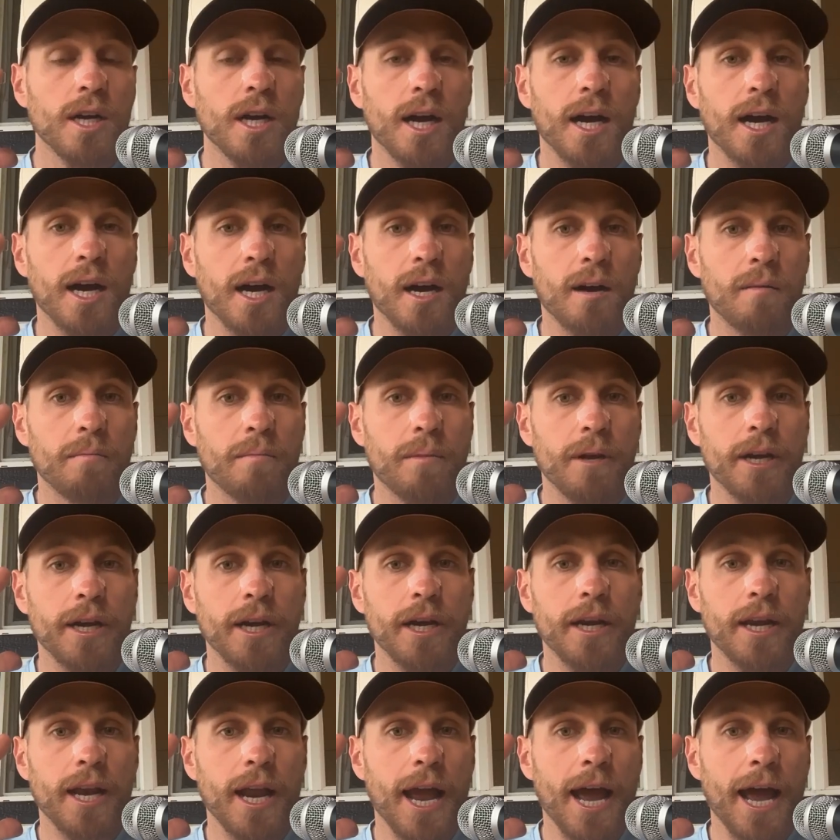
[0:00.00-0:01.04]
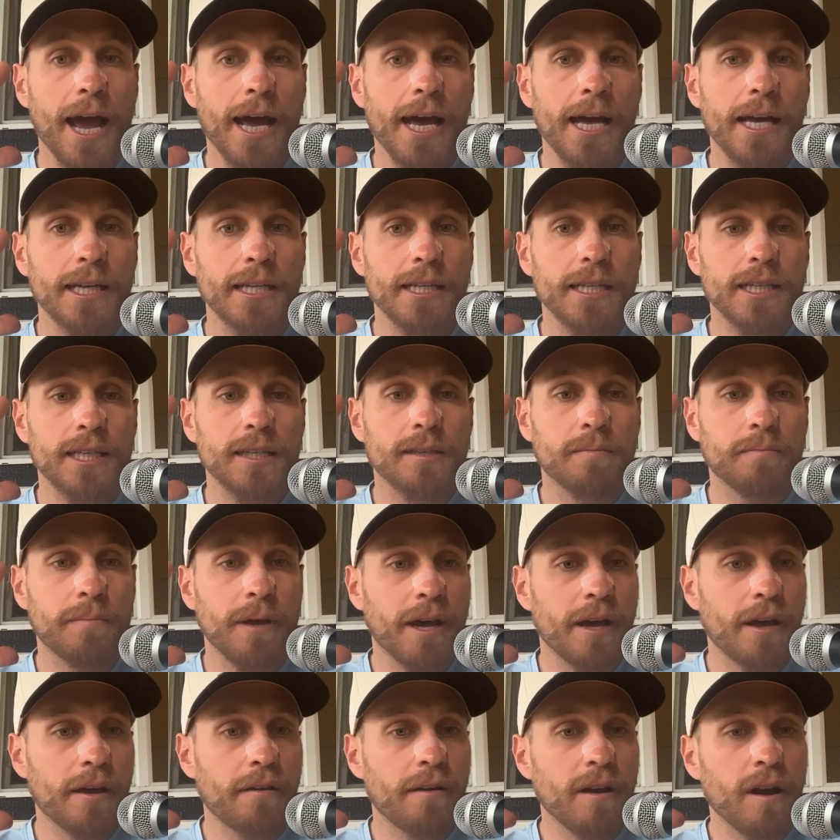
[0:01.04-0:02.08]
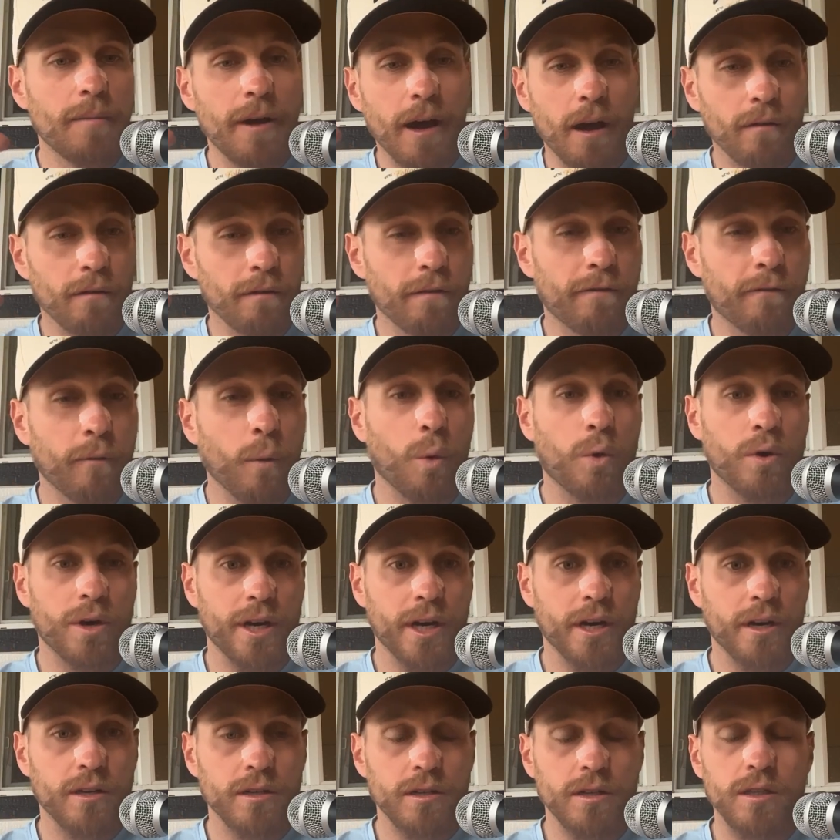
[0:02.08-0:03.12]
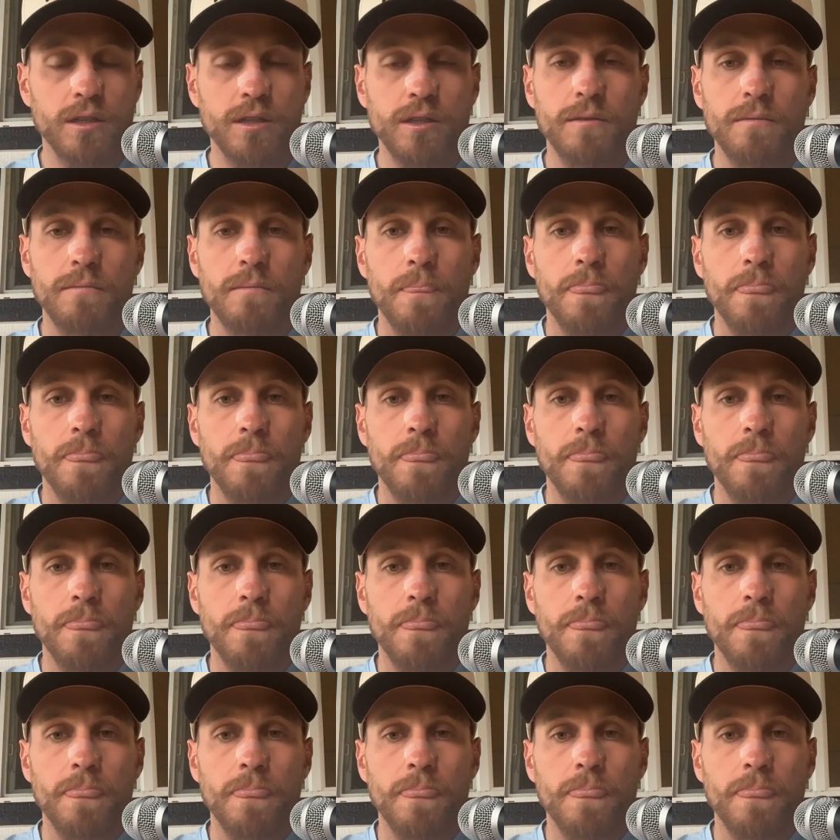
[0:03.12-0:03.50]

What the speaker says: but it has been about 4 years.